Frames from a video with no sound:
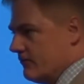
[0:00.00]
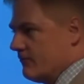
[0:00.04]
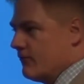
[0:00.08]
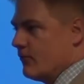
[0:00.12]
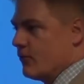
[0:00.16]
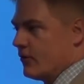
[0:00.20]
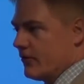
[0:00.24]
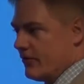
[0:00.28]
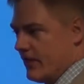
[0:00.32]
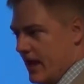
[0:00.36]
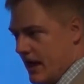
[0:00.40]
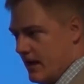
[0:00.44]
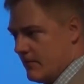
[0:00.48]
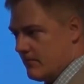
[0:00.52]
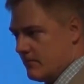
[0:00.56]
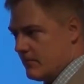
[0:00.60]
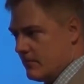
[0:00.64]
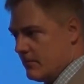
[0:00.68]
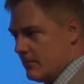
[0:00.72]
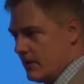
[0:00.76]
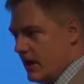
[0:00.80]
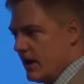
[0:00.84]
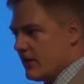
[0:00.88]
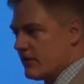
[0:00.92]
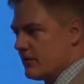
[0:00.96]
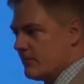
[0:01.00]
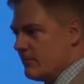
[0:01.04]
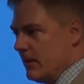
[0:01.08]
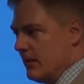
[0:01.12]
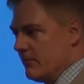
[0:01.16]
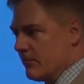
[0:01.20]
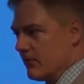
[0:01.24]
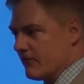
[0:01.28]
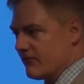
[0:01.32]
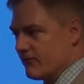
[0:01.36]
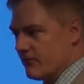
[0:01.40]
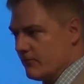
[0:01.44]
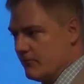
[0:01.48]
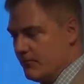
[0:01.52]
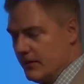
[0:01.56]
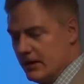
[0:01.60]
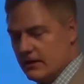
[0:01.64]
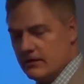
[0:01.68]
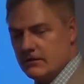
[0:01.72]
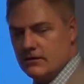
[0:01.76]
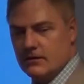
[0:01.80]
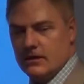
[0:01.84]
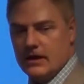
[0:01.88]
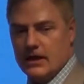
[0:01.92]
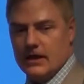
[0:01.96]
for them. Other people are
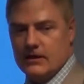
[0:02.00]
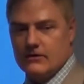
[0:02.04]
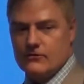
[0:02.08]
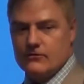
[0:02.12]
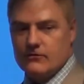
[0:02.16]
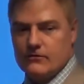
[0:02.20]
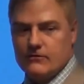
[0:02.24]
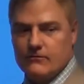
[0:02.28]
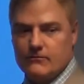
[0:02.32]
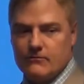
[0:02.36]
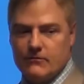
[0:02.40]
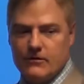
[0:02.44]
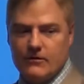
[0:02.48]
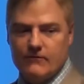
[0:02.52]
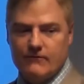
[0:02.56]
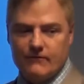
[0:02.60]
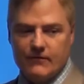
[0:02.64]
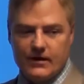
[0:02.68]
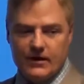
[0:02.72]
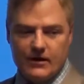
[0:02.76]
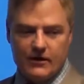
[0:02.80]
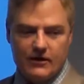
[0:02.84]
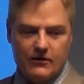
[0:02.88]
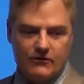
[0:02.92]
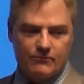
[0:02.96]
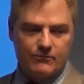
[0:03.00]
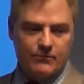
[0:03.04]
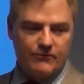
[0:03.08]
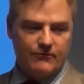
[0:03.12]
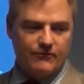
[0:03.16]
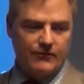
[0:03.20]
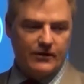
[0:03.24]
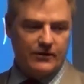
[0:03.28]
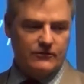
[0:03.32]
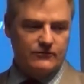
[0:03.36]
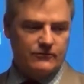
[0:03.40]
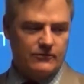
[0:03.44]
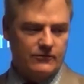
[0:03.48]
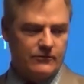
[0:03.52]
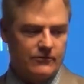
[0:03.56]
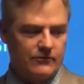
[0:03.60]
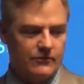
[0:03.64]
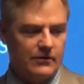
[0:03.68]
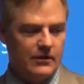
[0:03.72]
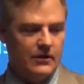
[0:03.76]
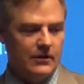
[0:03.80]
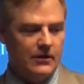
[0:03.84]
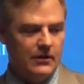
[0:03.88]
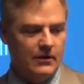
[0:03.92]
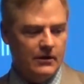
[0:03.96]
forbidden to enter various
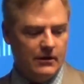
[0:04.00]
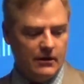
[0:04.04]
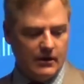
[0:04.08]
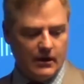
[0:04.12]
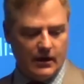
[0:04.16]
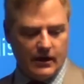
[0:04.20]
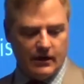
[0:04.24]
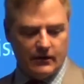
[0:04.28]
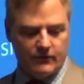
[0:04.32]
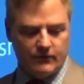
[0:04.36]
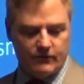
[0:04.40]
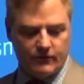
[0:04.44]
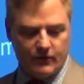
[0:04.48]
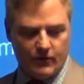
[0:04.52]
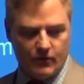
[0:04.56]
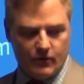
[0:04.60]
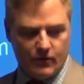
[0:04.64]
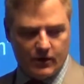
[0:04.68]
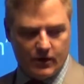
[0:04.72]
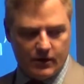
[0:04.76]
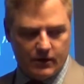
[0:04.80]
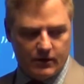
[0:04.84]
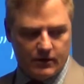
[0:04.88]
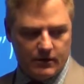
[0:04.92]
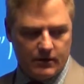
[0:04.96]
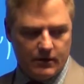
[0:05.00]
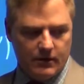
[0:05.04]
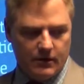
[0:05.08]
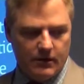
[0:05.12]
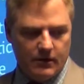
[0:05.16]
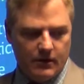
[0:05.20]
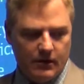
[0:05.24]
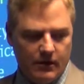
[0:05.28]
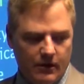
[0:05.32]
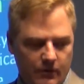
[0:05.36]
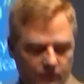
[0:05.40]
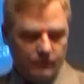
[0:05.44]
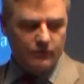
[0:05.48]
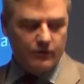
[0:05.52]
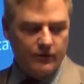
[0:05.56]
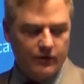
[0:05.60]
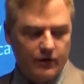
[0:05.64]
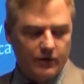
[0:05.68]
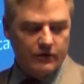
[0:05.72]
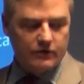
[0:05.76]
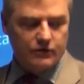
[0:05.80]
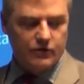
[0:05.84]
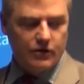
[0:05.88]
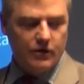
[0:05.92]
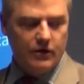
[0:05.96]
professions, and so on. So
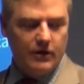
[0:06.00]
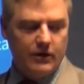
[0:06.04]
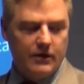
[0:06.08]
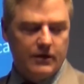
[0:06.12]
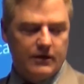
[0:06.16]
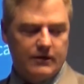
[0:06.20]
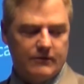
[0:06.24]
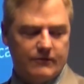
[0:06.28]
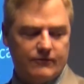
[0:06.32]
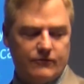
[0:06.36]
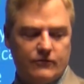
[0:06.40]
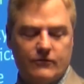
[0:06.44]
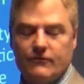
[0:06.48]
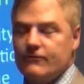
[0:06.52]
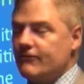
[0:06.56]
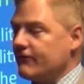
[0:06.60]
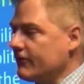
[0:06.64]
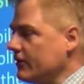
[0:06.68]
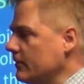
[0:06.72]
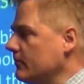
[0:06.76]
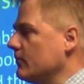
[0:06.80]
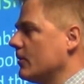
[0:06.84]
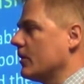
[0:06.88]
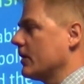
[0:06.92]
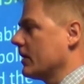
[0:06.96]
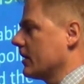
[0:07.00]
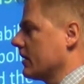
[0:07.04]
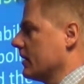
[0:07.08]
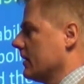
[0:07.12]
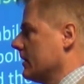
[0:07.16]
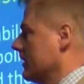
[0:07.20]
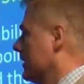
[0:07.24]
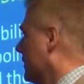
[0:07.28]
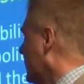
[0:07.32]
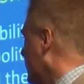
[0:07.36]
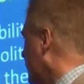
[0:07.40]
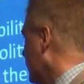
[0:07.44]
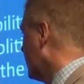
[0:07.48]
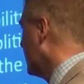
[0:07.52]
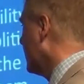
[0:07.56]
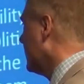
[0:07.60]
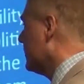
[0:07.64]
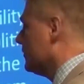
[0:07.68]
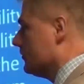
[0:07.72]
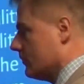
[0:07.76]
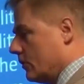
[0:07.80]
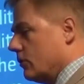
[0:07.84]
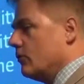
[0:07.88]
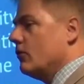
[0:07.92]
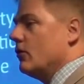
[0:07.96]
the alternative to free market is
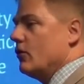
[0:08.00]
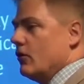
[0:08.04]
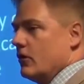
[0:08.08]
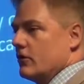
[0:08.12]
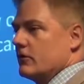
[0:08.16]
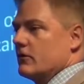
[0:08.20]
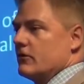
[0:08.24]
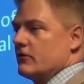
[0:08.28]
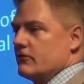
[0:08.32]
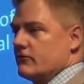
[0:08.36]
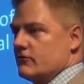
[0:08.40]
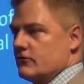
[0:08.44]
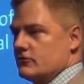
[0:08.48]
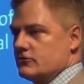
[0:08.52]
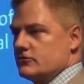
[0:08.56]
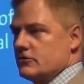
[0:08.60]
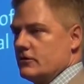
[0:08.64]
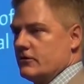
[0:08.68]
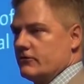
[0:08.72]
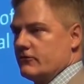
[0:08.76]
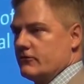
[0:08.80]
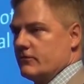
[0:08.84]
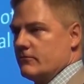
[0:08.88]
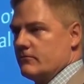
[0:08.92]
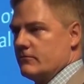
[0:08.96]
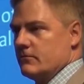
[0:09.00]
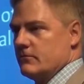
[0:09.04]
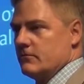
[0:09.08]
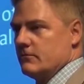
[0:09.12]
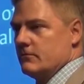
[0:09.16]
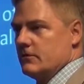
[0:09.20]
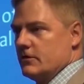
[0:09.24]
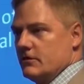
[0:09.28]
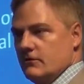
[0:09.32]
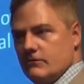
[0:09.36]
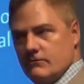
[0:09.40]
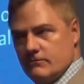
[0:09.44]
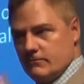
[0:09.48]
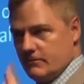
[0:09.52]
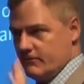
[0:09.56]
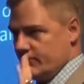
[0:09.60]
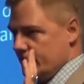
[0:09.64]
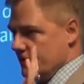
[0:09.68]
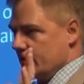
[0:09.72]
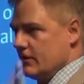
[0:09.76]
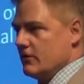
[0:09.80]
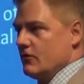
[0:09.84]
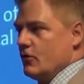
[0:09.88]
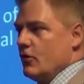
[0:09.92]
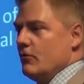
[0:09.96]
really no longer socialism. Let's be
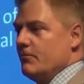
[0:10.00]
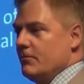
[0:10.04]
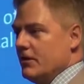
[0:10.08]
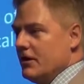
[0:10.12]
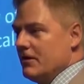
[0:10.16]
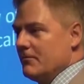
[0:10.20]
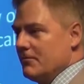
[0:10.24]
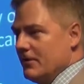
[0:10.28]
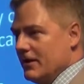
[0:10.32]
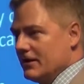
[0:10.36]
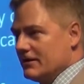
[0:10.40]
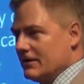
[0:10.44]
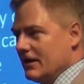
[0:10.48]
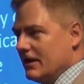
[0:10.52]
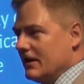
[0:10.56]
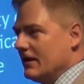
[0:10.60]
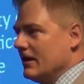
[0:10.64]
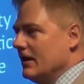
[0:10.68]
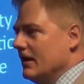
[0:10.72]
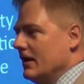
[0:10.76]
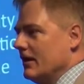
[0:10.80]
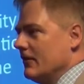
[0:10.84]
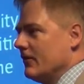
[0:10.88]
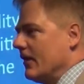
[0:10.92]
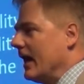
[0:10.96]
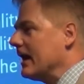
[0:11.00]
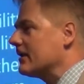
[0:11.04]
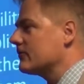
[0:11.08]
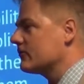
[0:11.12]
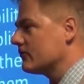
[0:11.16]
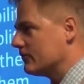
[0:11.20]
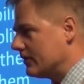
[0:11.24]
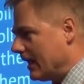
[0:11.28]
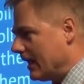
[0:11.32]
very open about that. That's